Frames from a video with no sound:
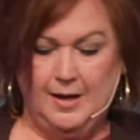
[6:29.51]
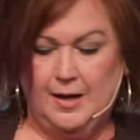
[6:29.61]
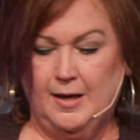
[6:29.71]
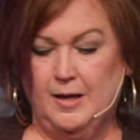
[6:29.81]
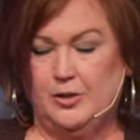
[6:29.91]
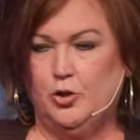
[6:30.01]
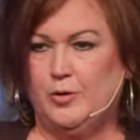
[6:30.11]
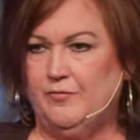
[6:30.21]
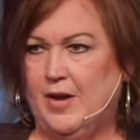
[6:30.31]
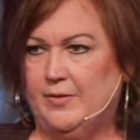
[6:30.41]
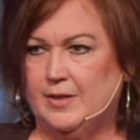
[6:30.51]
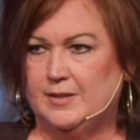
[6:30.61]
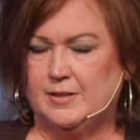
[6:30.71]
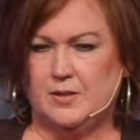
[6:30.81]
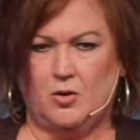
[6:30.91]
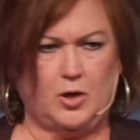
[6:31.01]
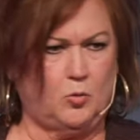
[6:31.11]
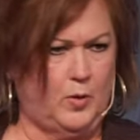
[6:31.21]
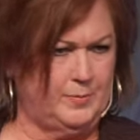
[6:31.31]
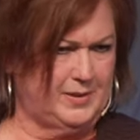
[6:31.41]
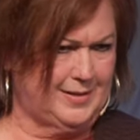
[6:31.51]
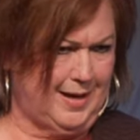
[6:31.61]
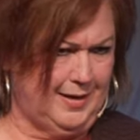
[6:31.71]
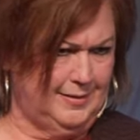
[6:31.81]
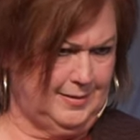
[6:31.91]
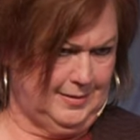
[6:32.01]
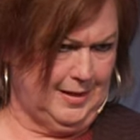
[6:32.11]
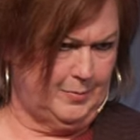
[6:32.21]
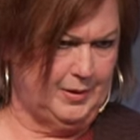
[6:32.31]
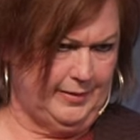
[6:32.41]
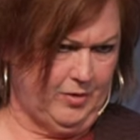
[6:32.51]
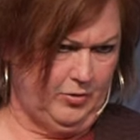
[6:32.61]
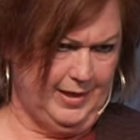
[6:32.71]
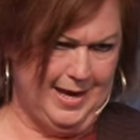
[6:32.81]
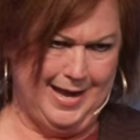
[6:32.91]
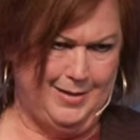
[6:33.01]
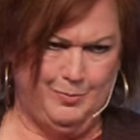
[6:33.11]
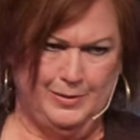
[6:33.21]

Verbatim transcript: Uh, you can find this on our website, I believe, on the app.